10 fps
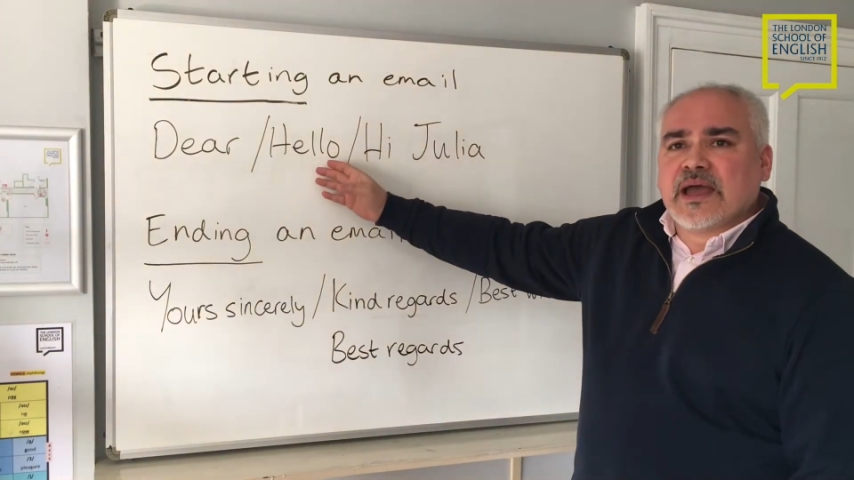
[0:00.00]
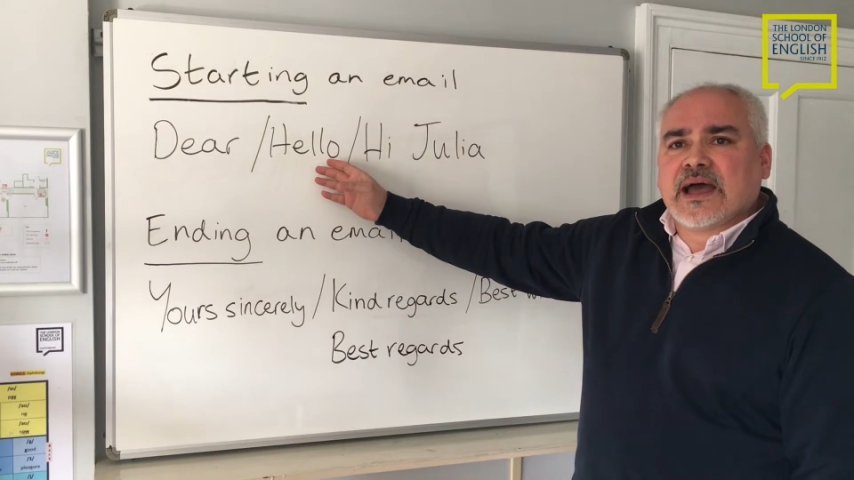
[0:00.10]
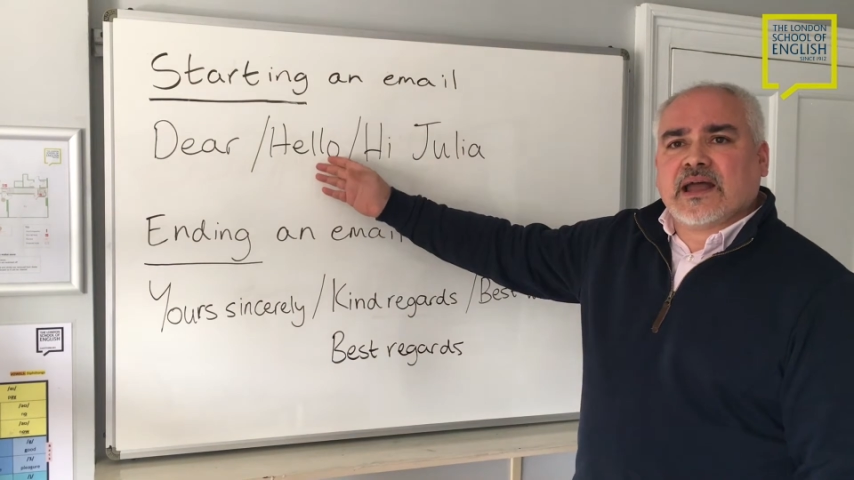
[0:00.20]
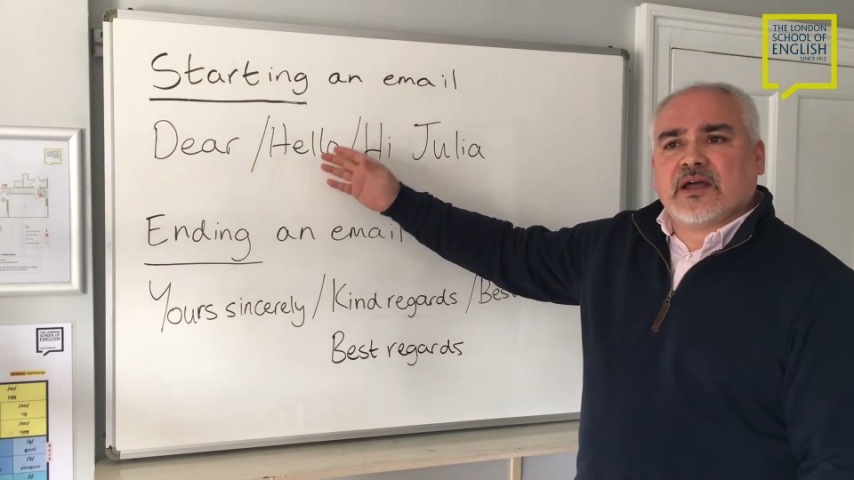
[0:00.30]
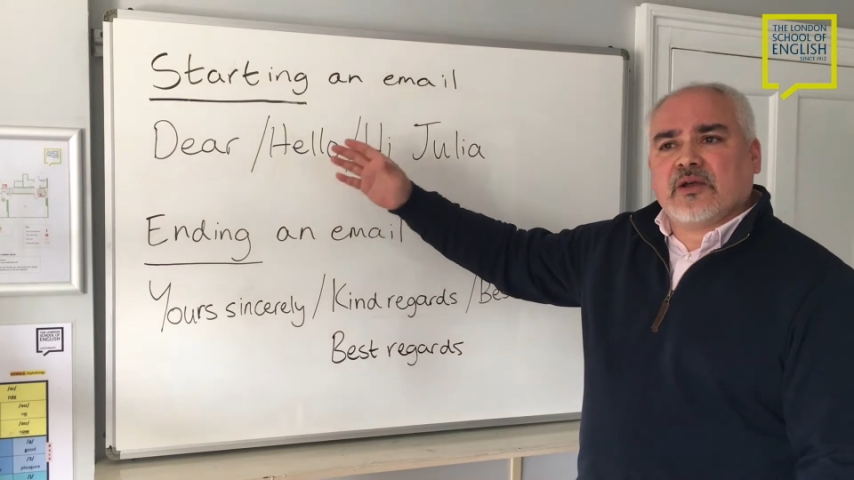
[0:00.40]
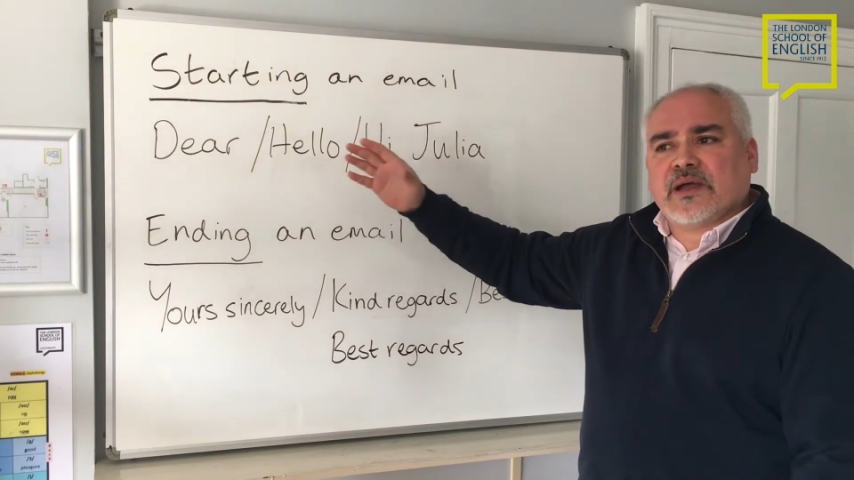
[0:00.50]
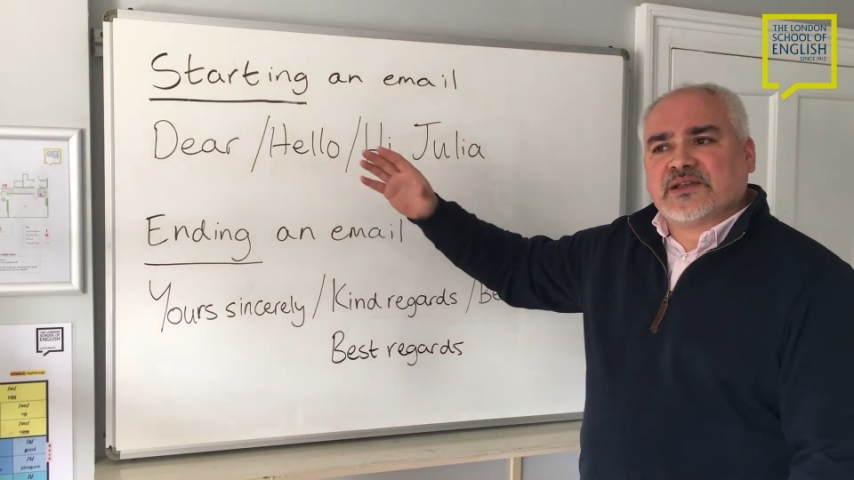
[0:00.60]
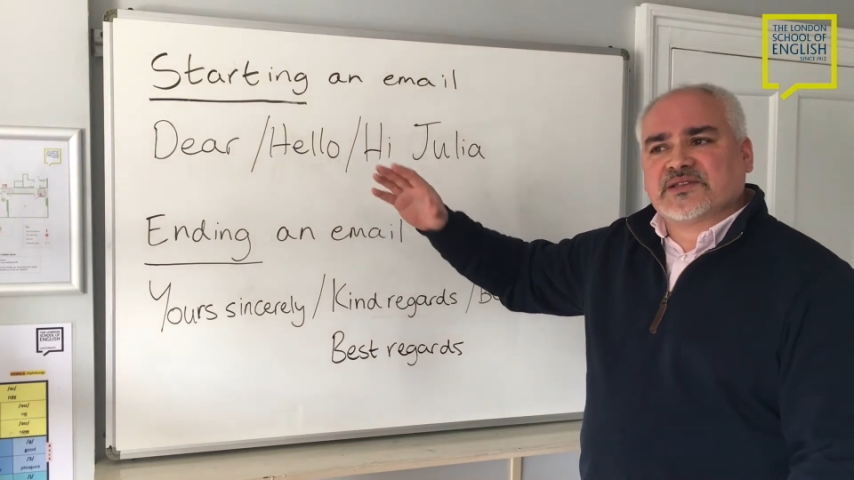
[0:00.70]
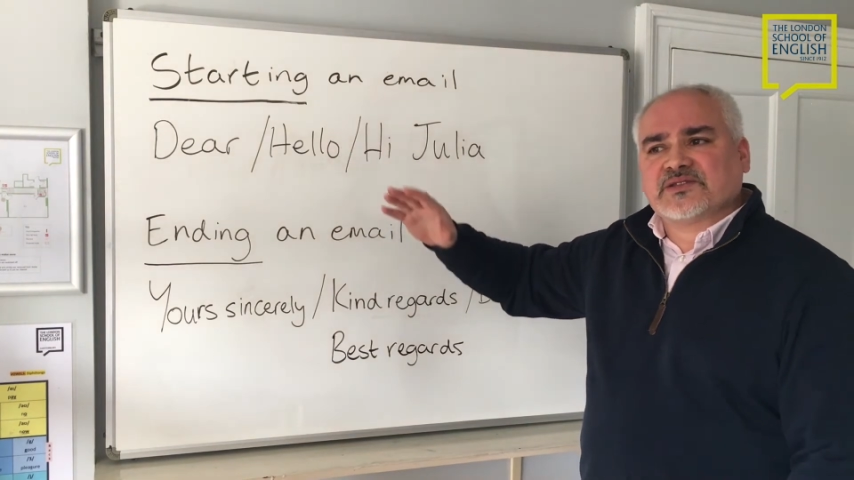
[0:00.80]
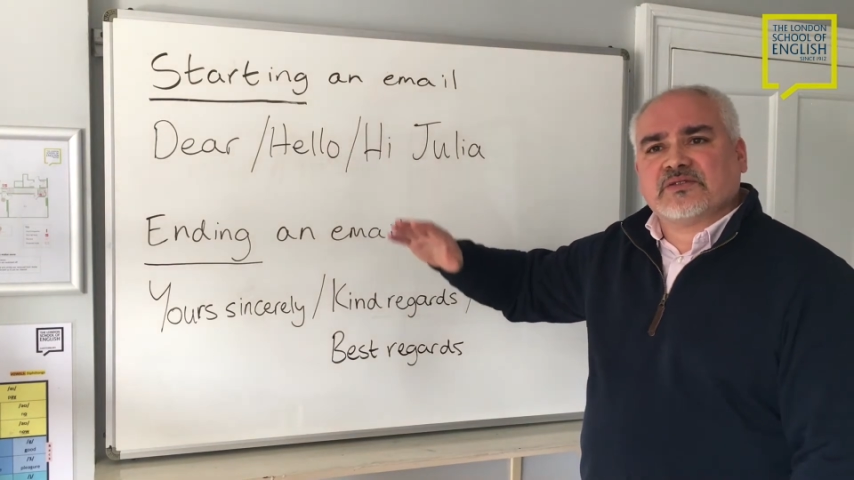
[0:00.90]
Hello
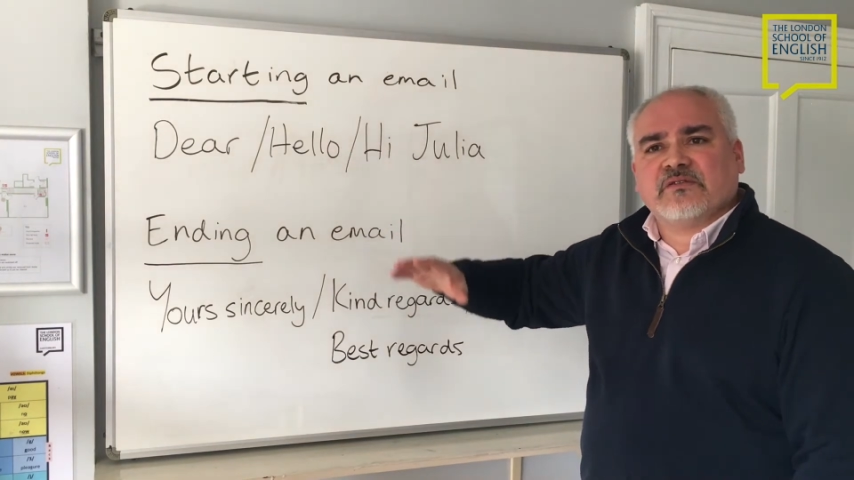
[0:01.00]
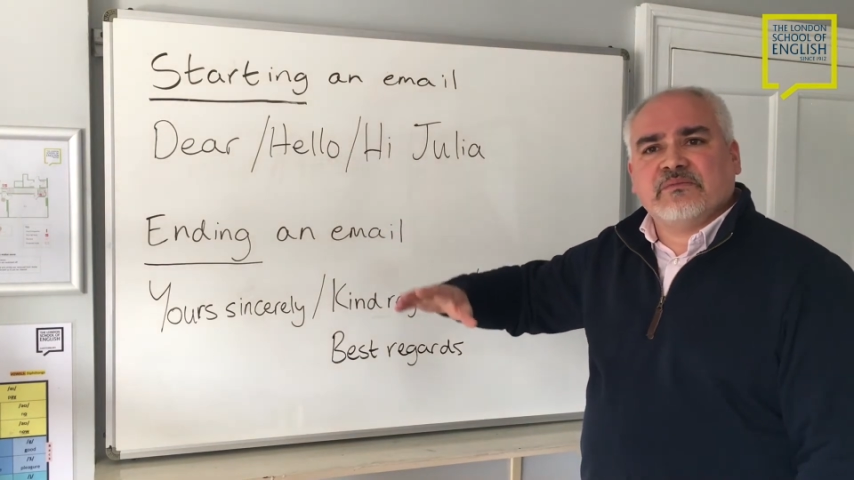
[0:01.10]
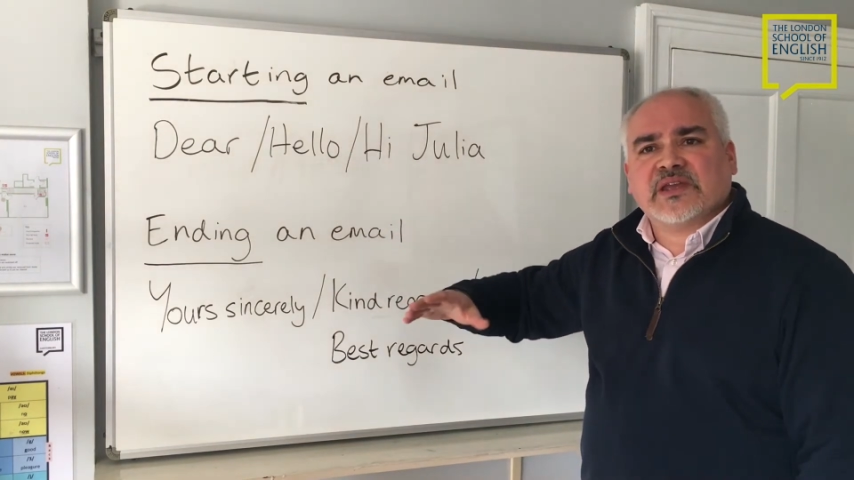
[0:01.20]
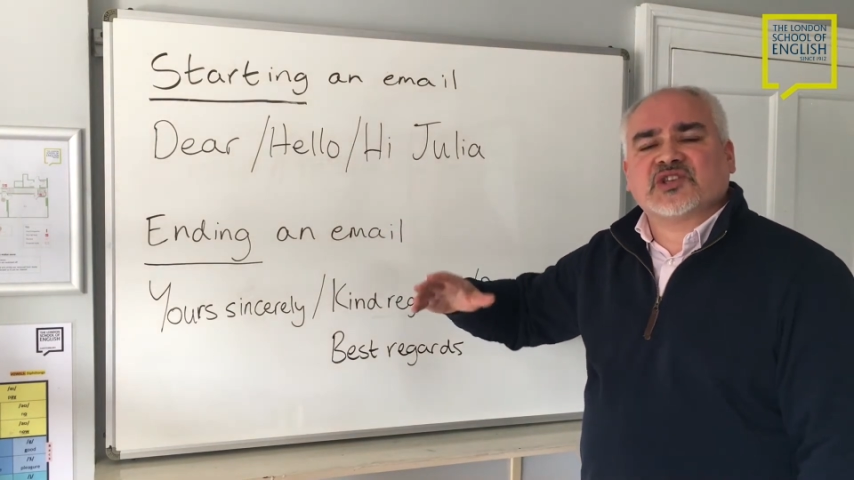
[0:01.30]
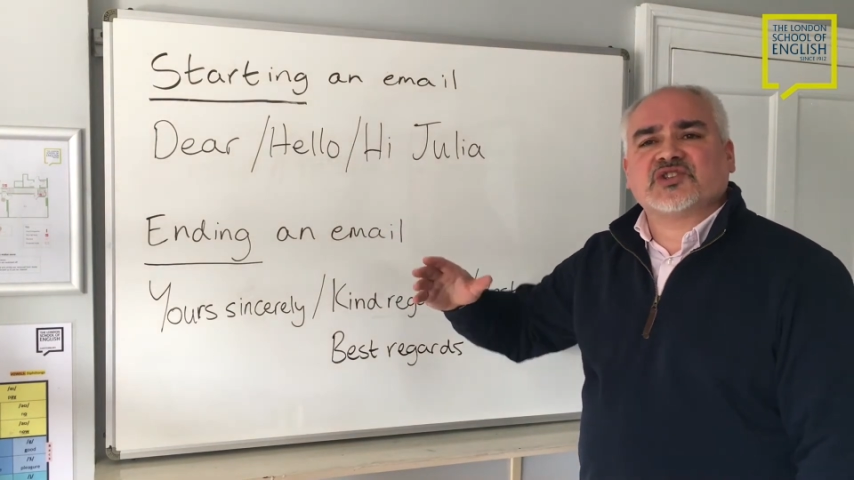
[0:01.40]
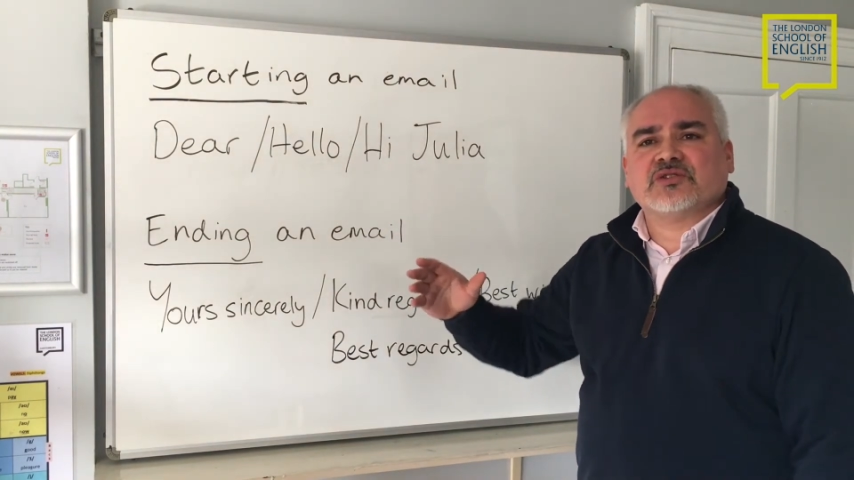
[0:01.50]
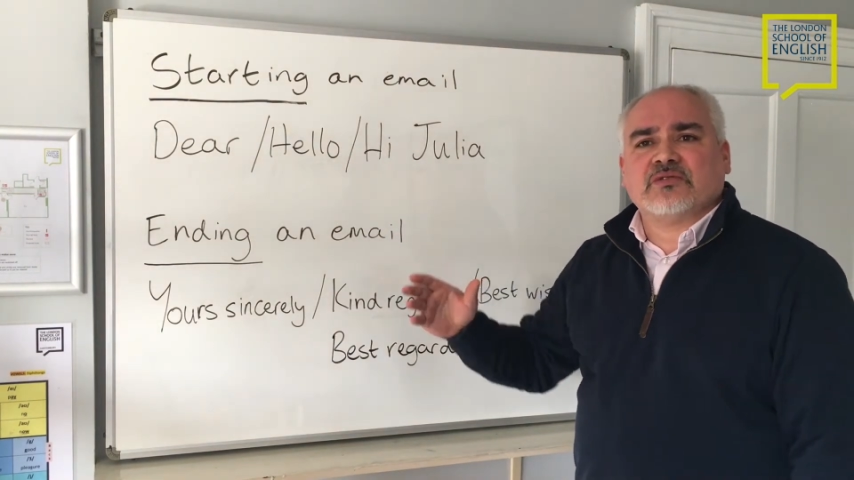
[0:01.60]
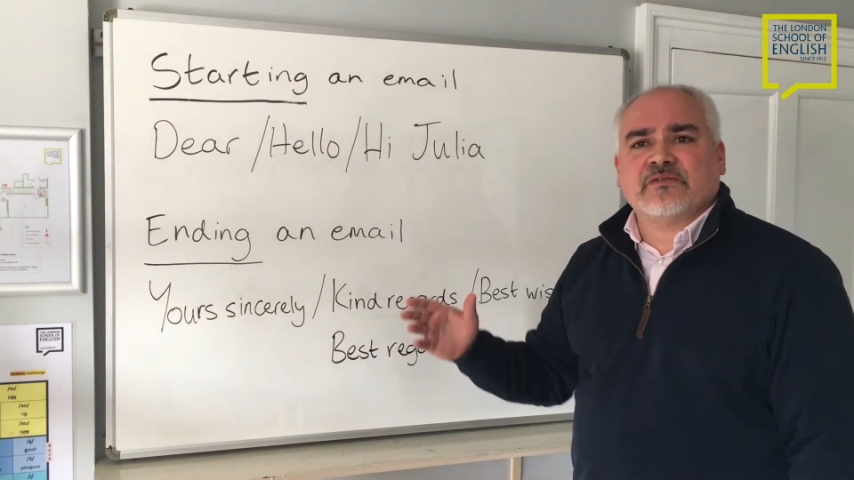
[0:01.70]
has a sort of mixture